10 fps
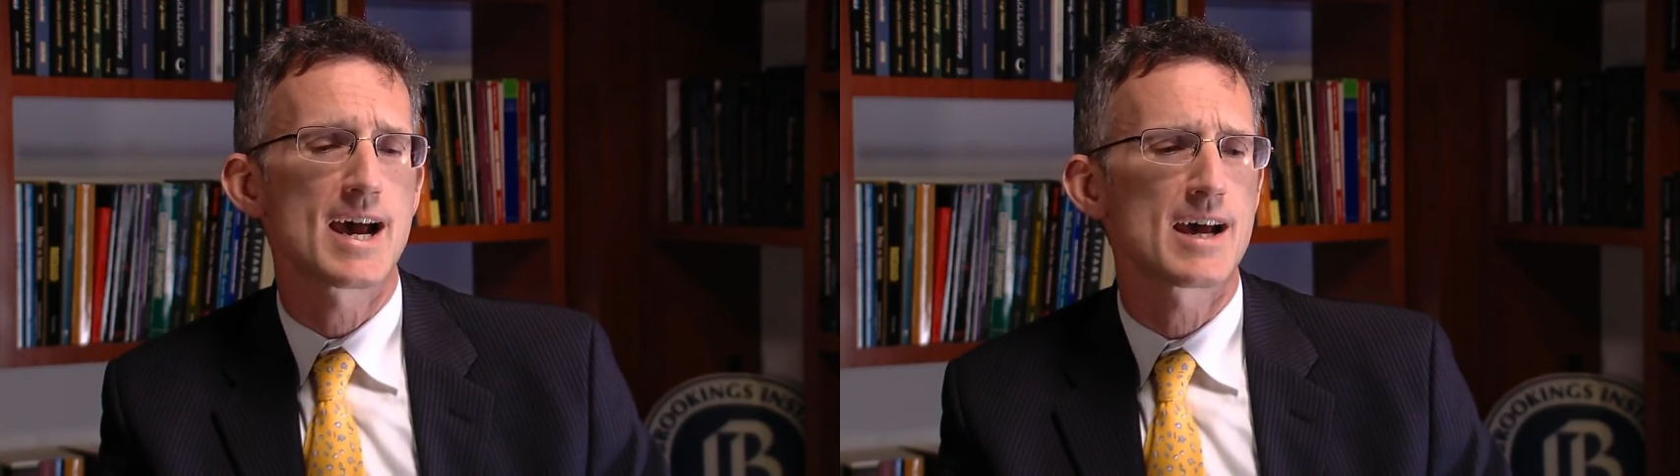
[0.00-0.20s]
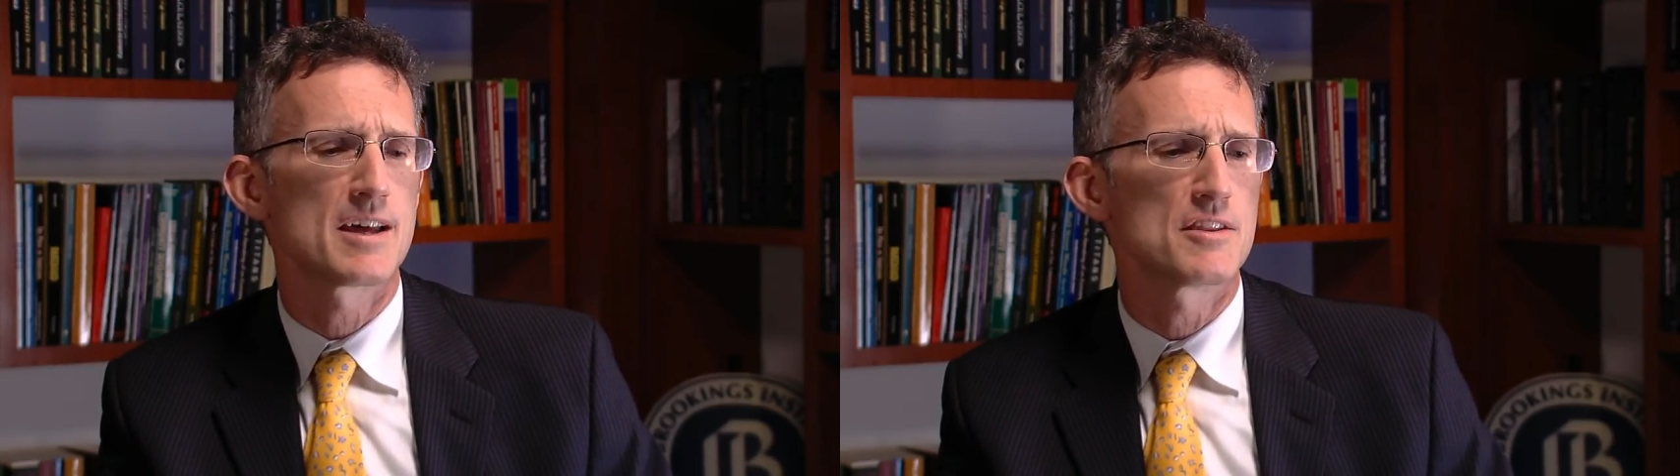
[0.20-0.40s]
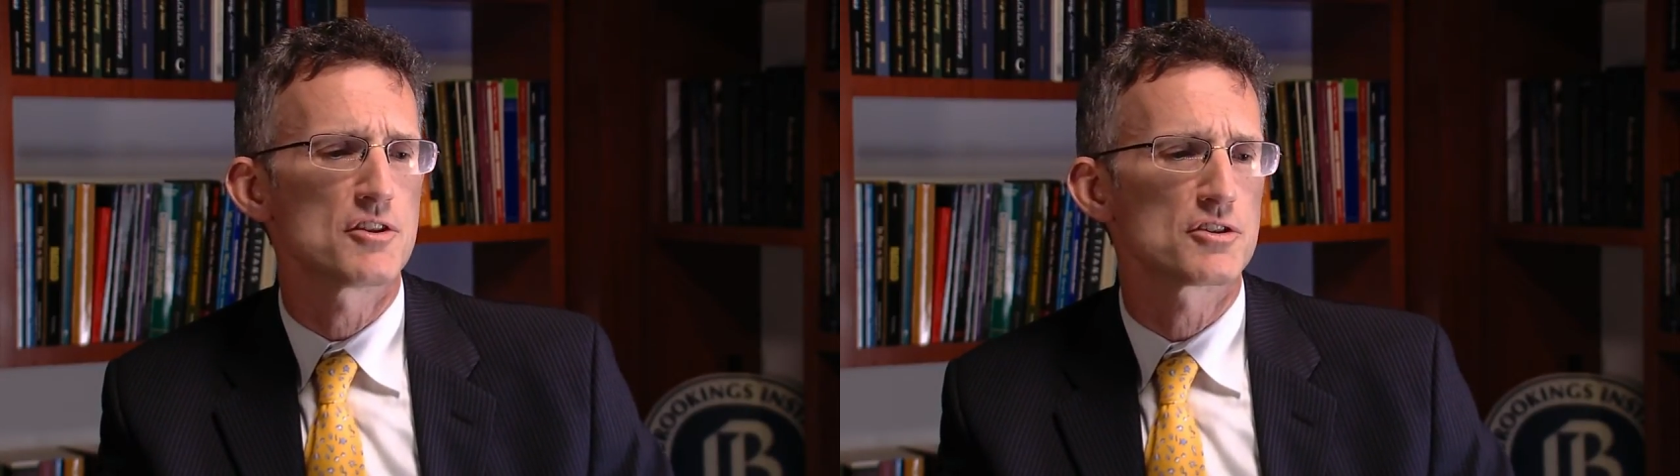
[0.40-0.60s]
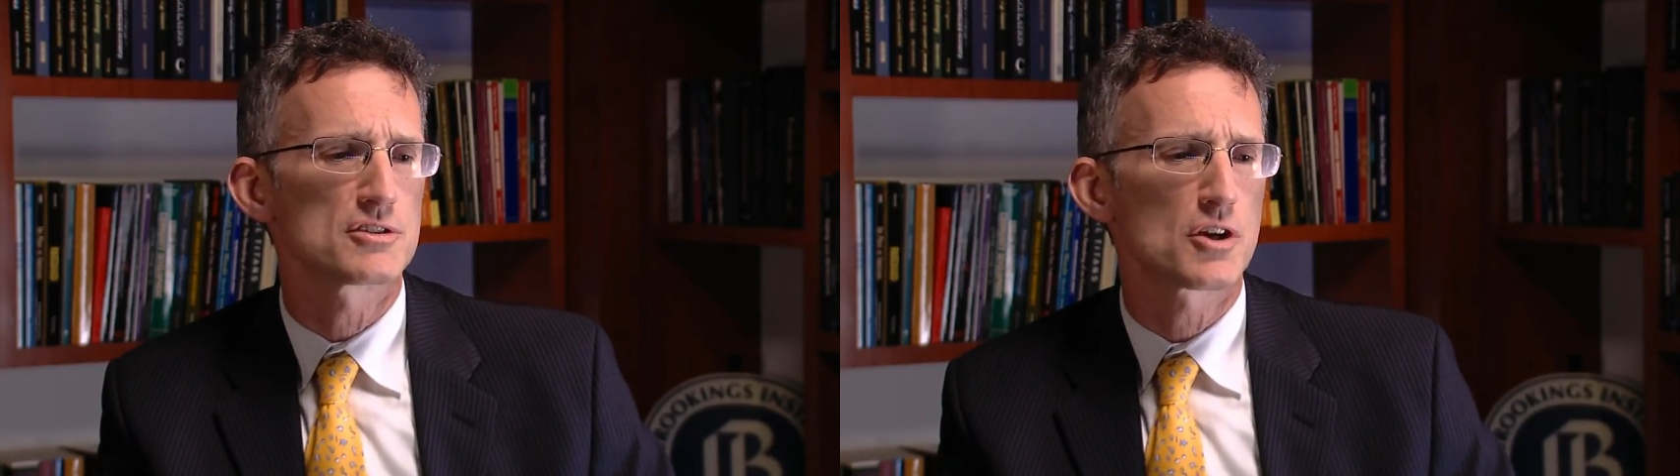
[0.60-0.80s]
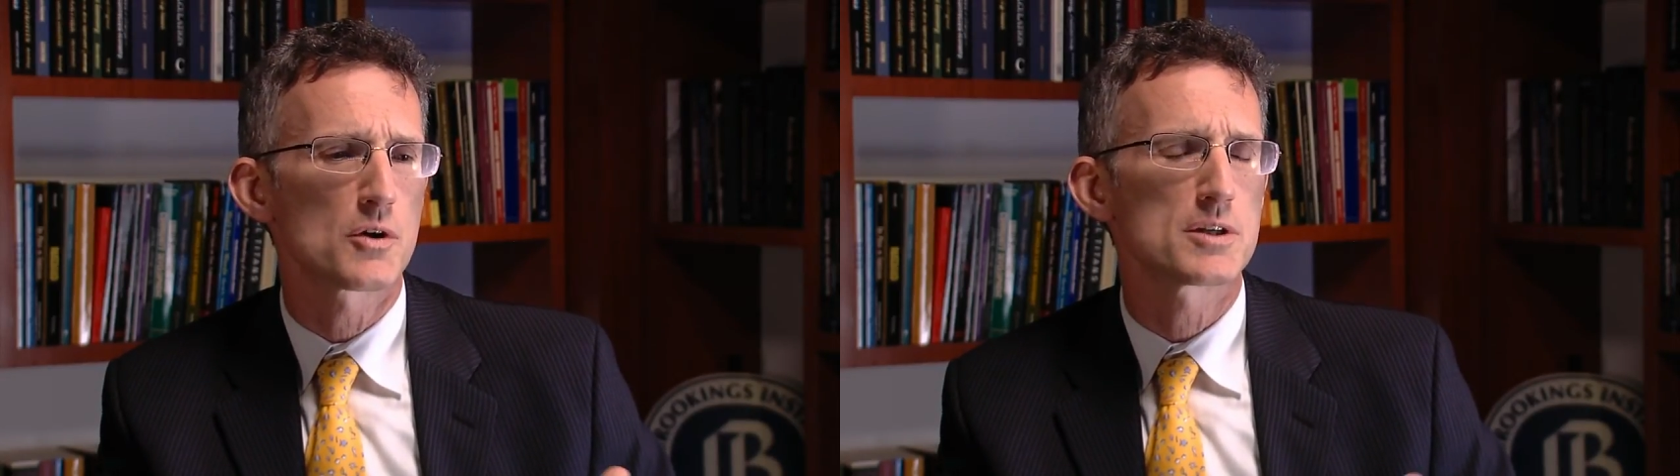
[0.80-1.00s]
Uh,
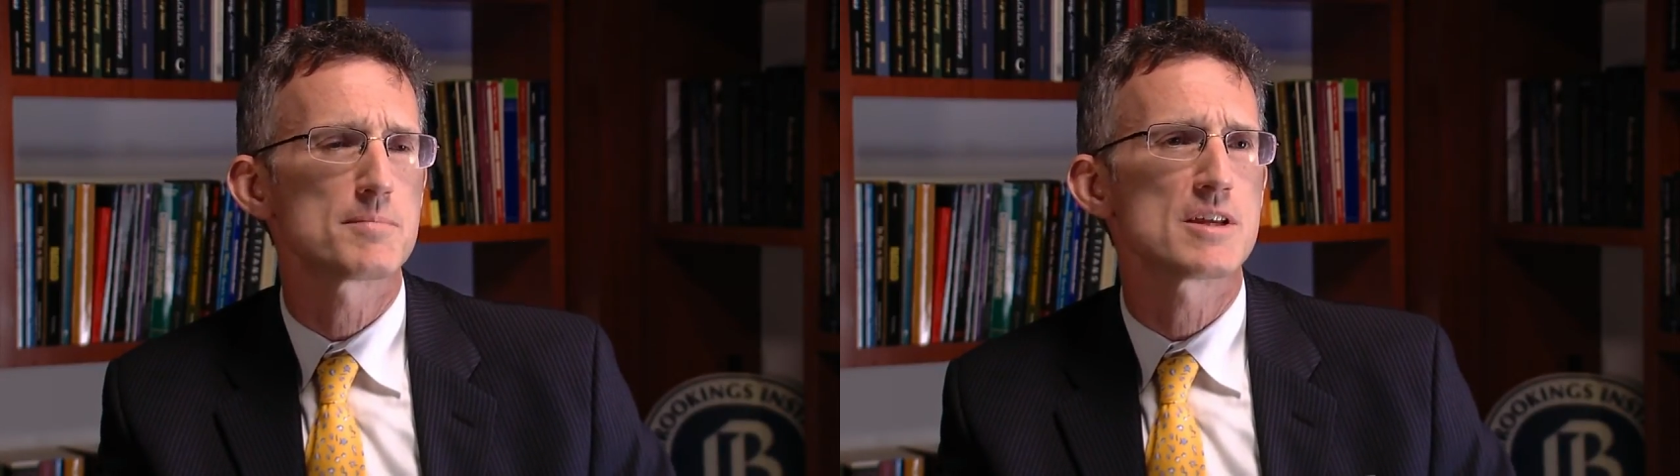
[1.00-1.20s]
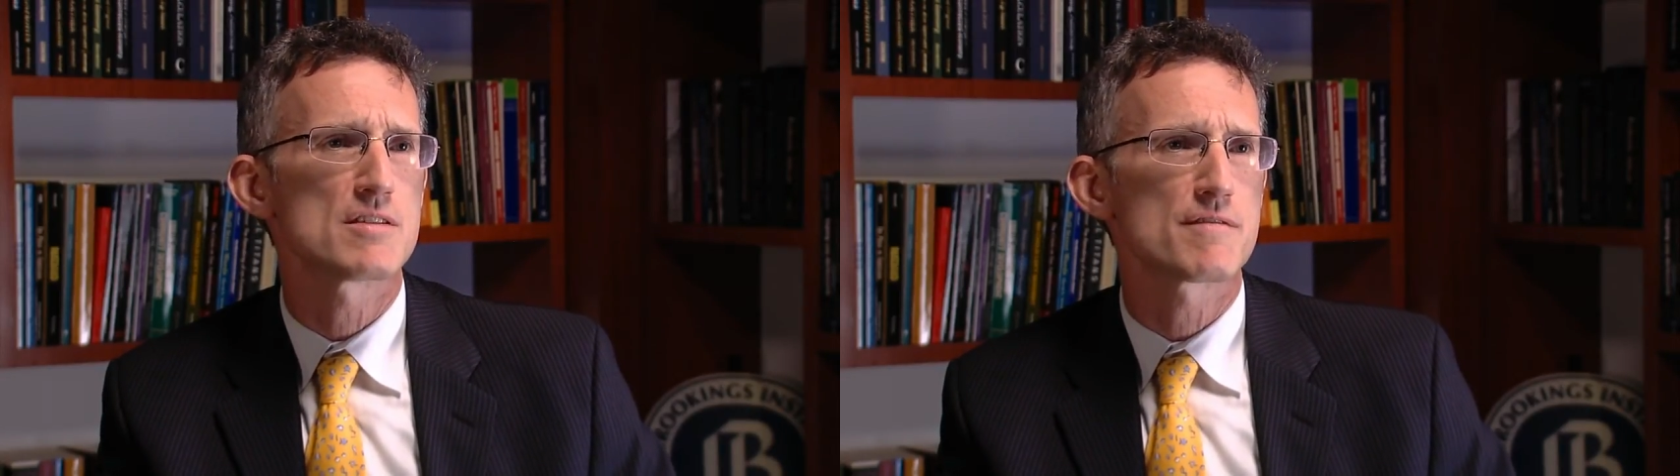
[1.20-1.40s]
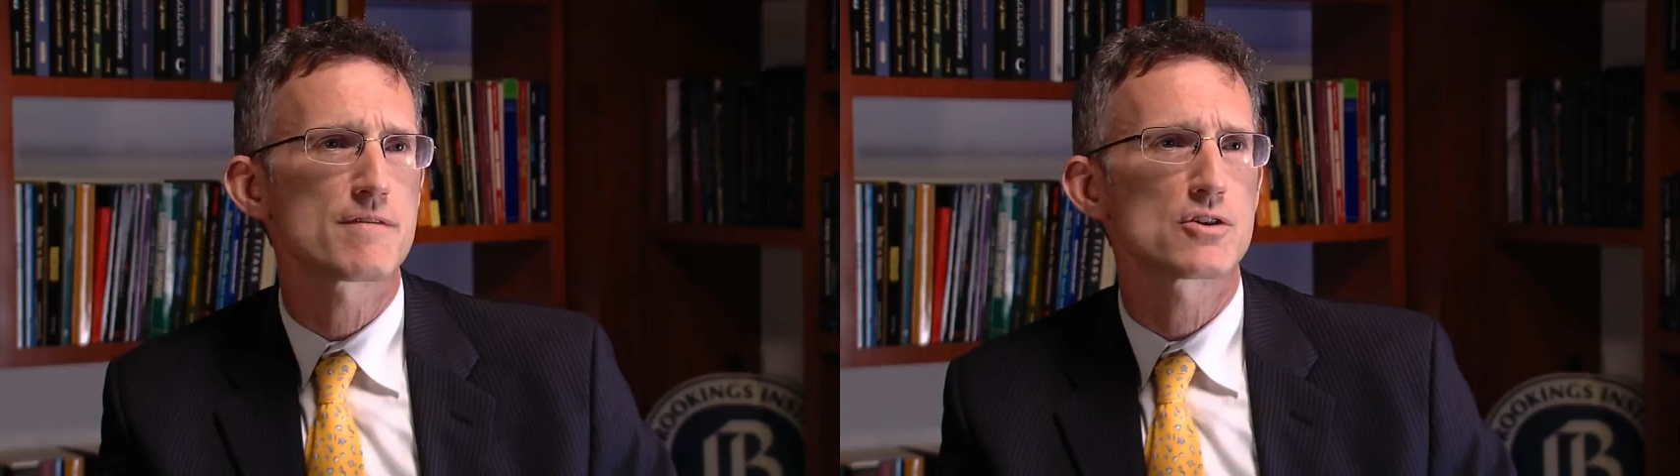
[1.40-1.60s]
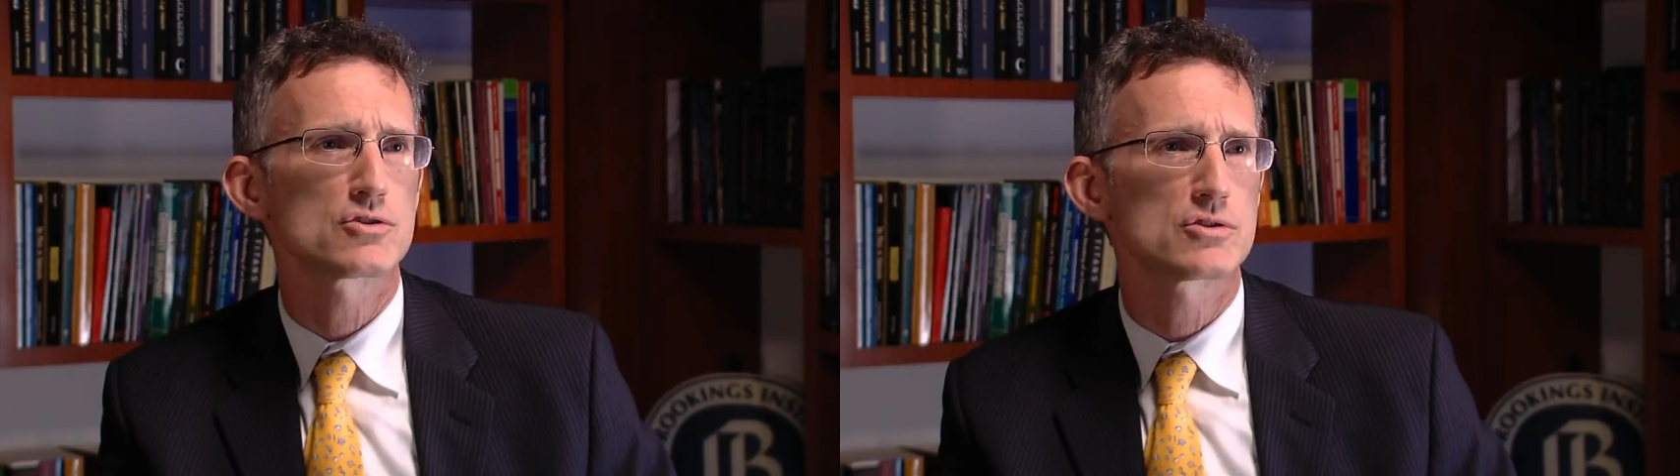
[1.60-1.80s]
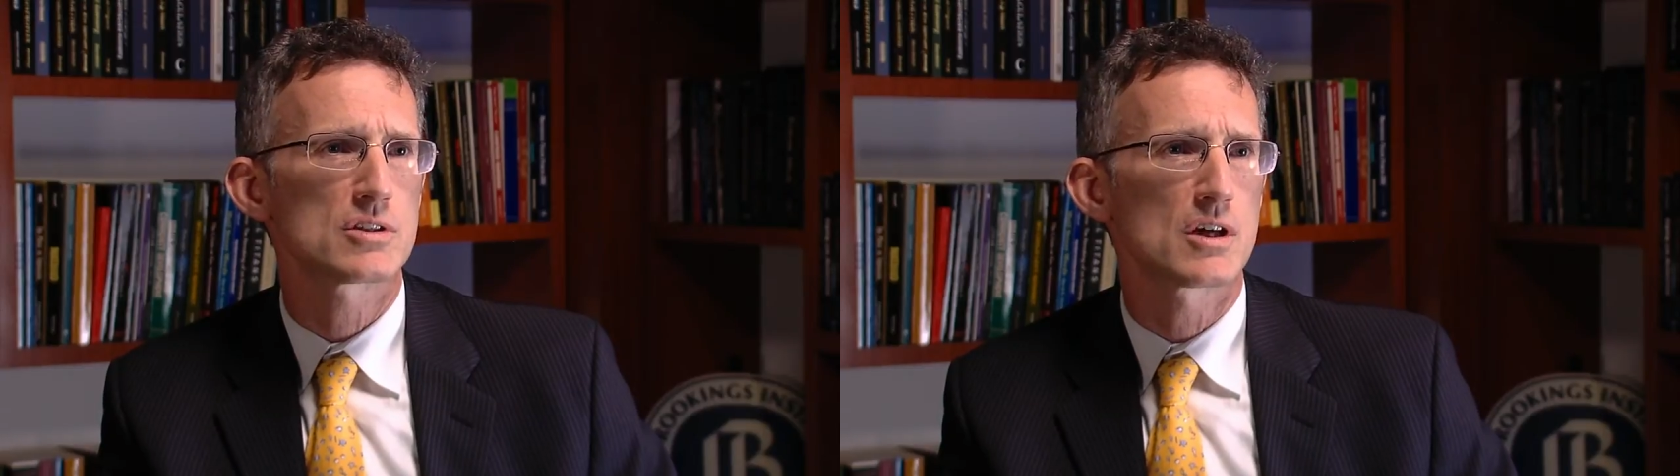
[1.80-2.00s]
there's going to be the
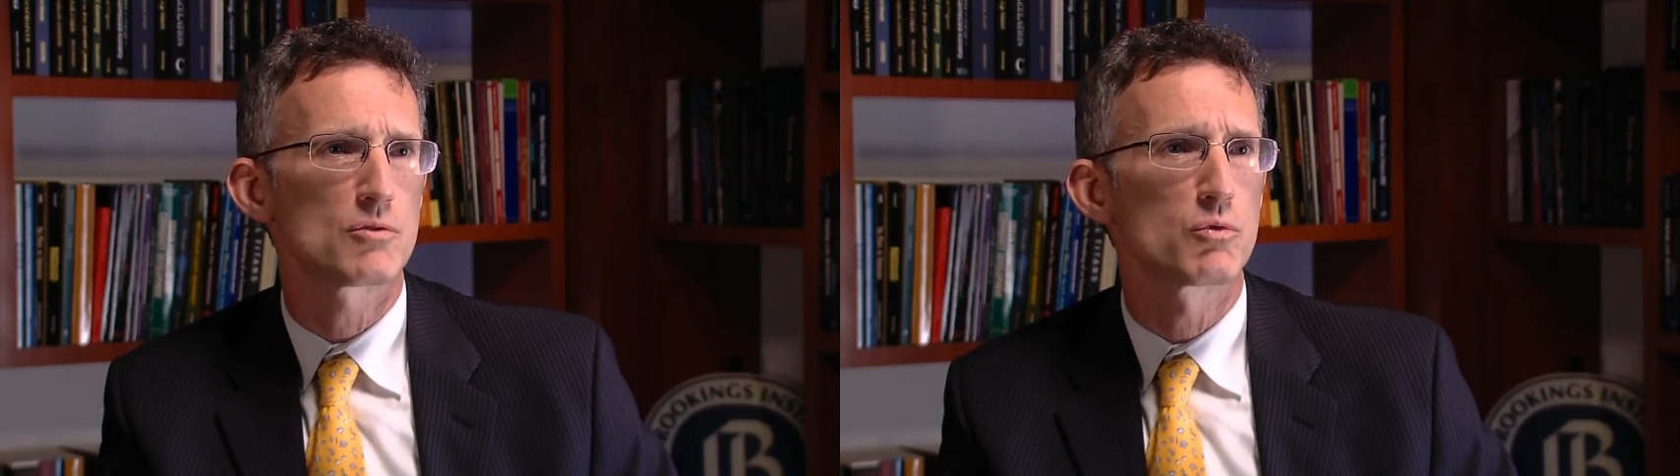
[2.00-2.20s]
first uh,